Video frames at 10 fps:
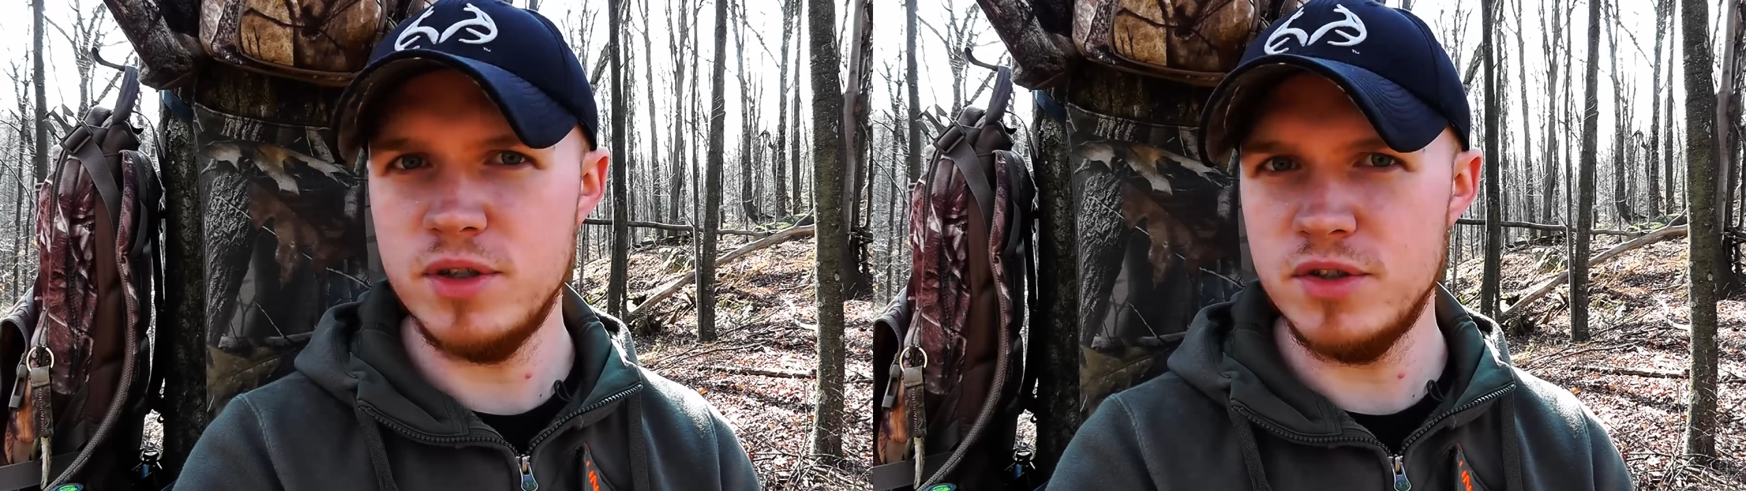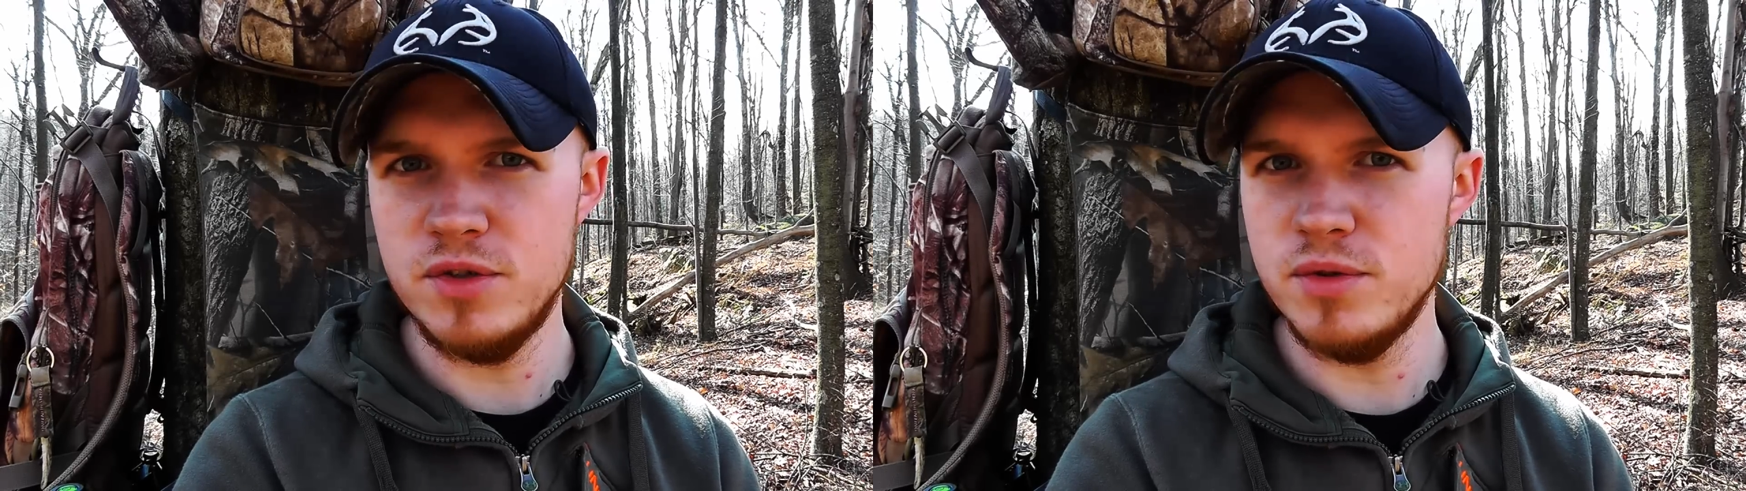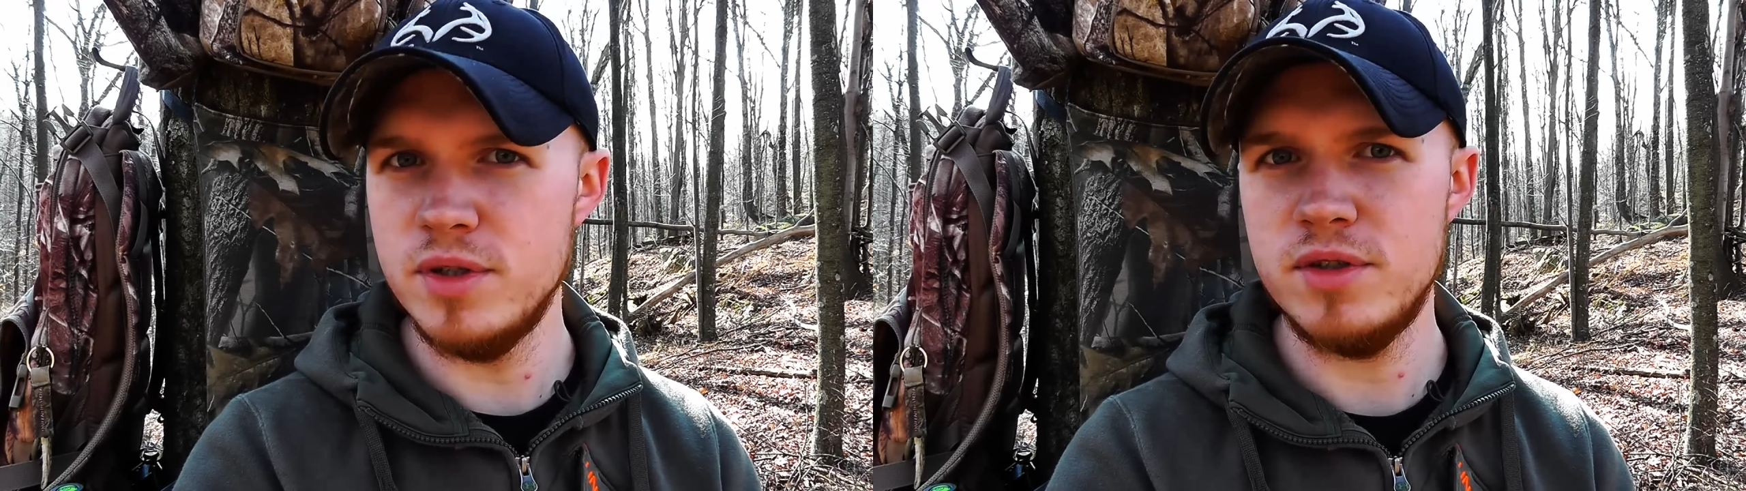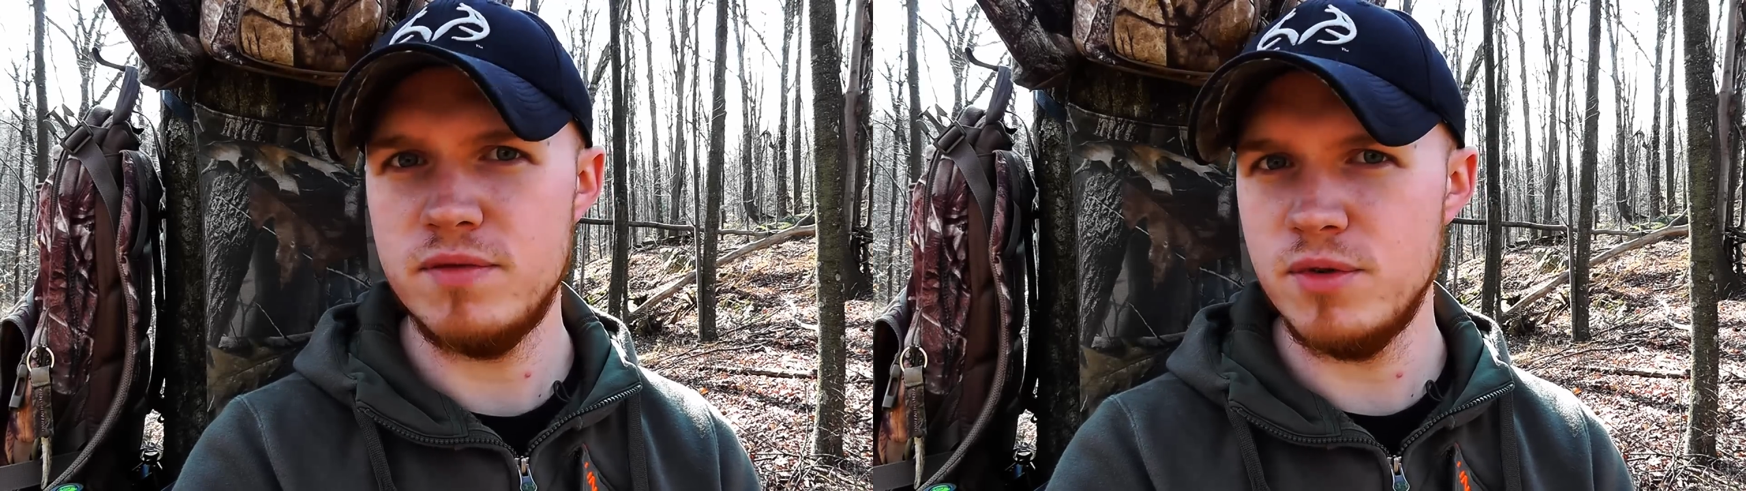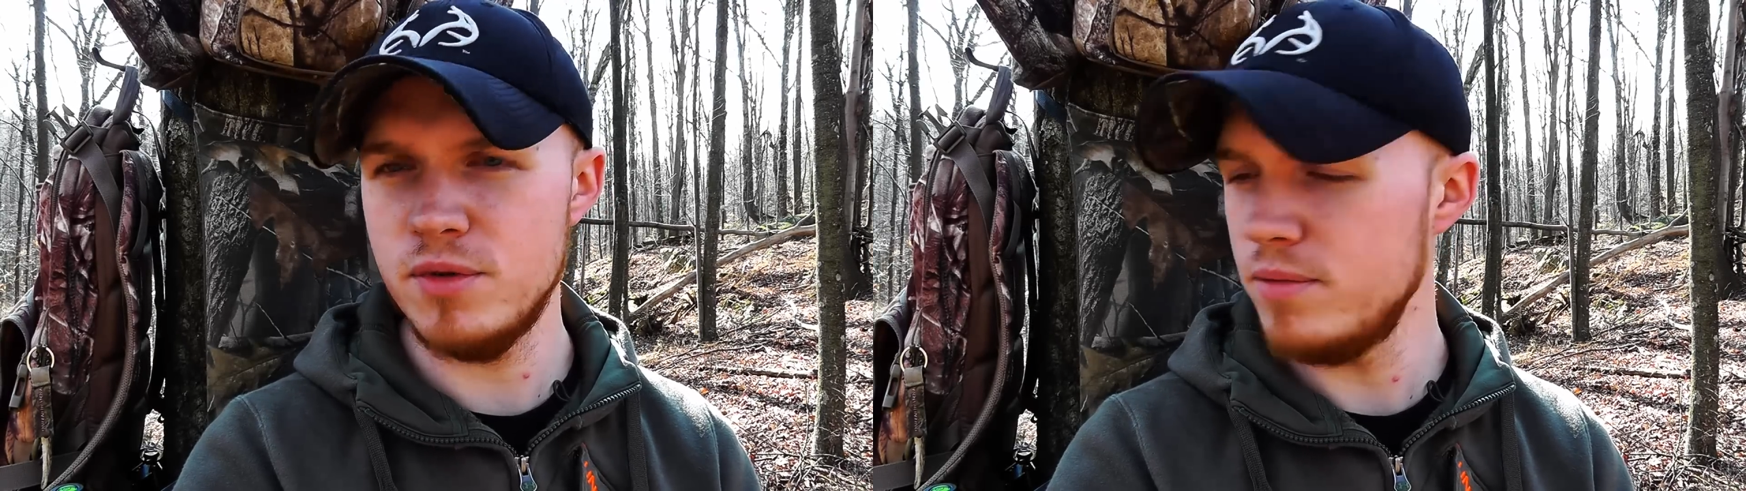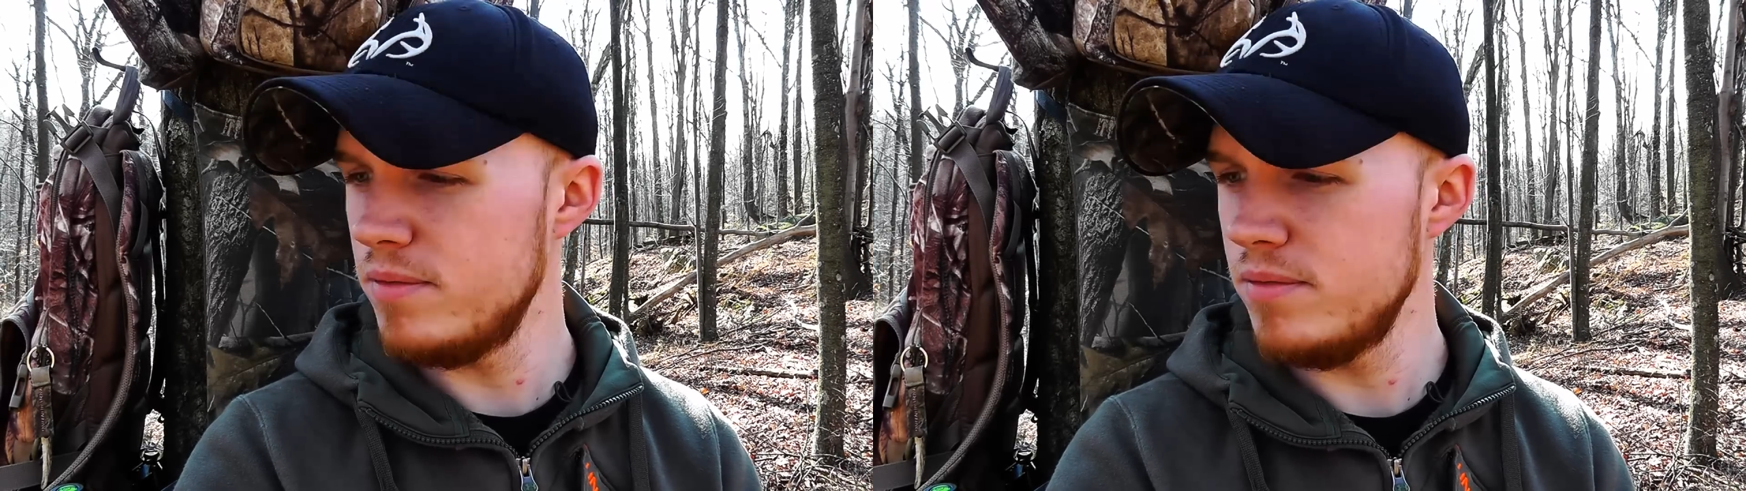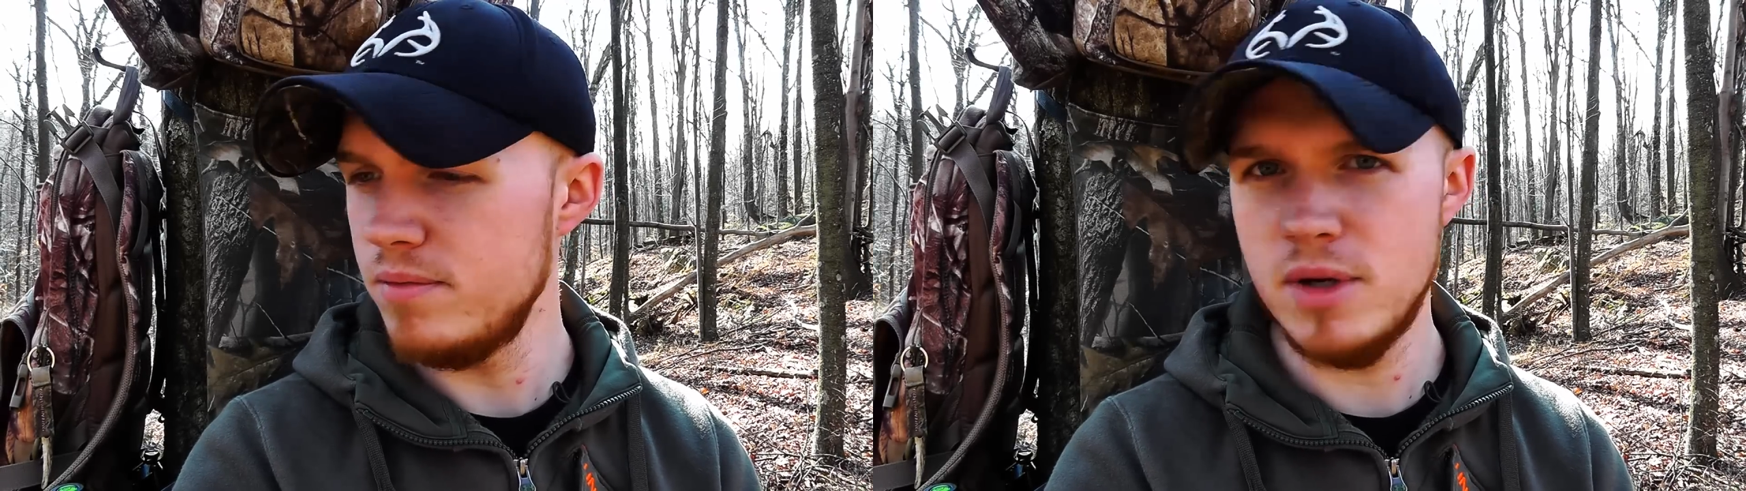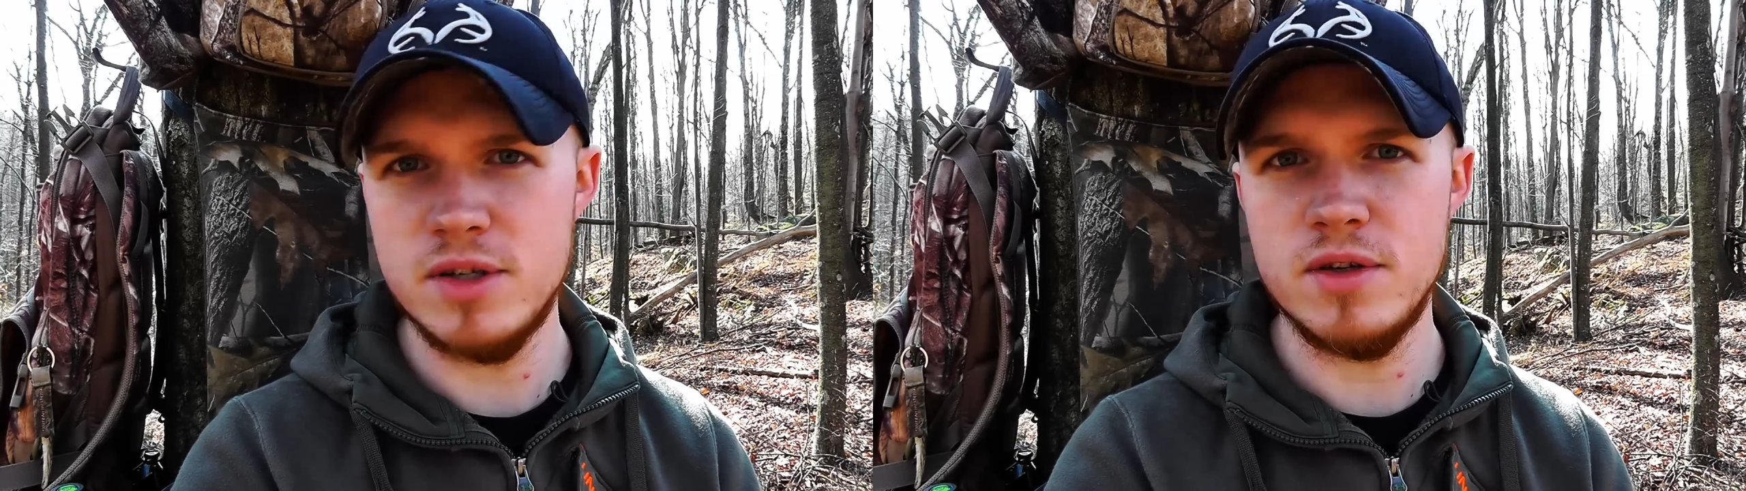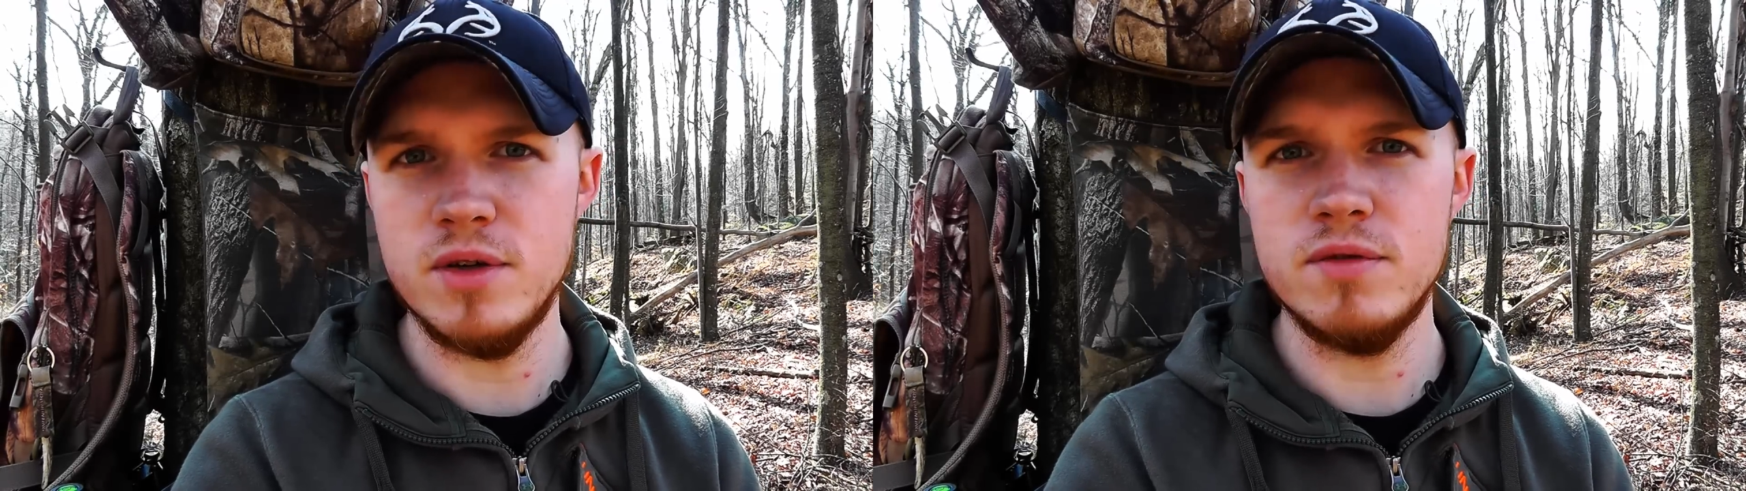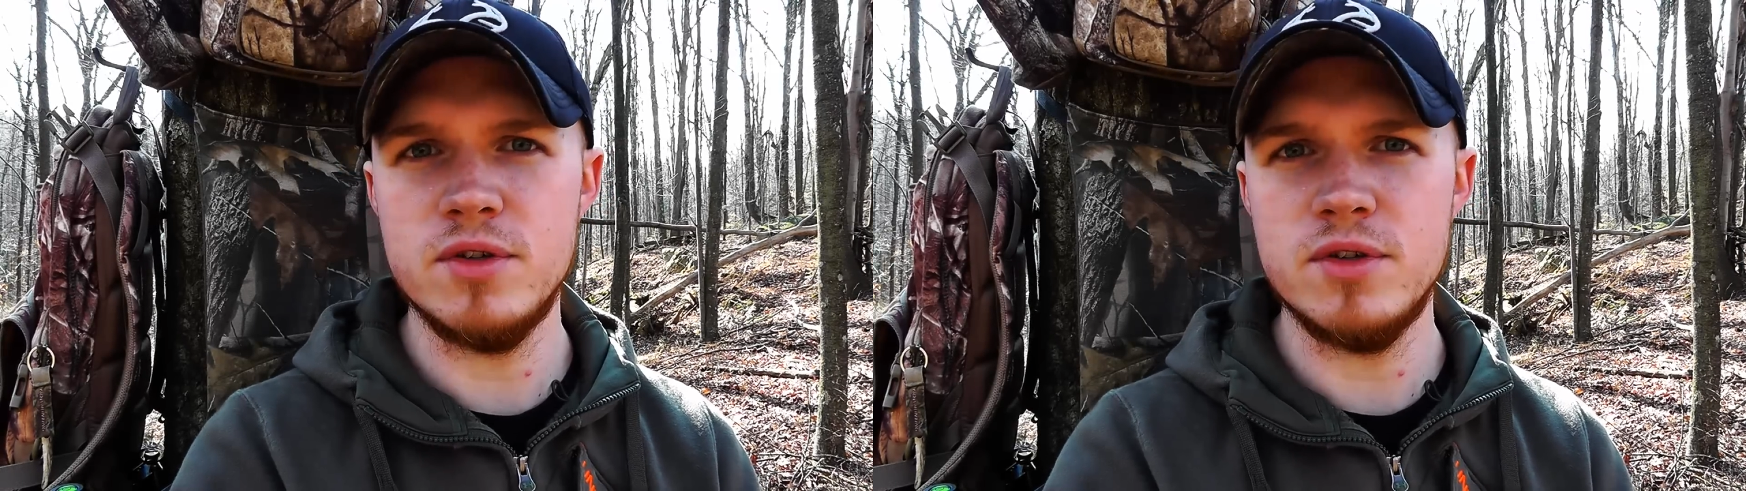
I just do this for myself.